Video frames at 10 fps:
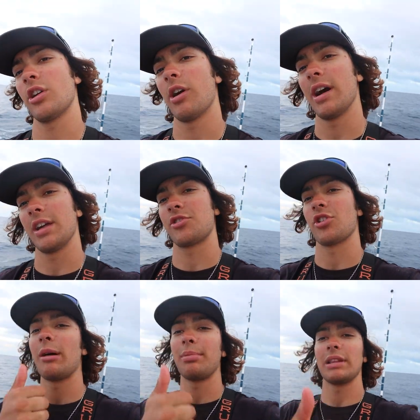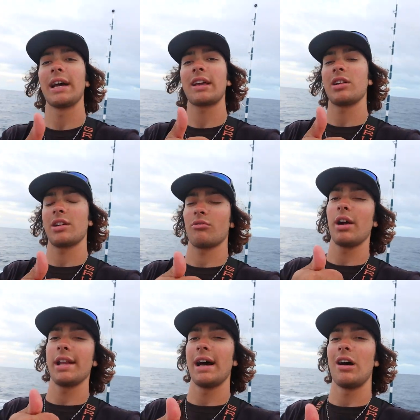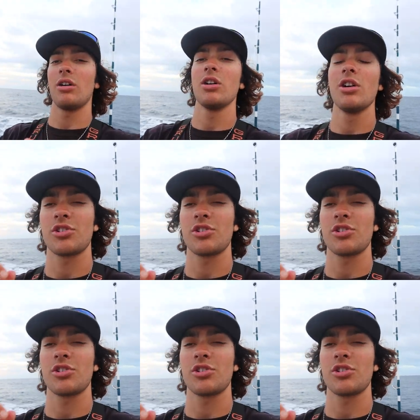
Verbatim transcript: go ahead, drop a like on it right now,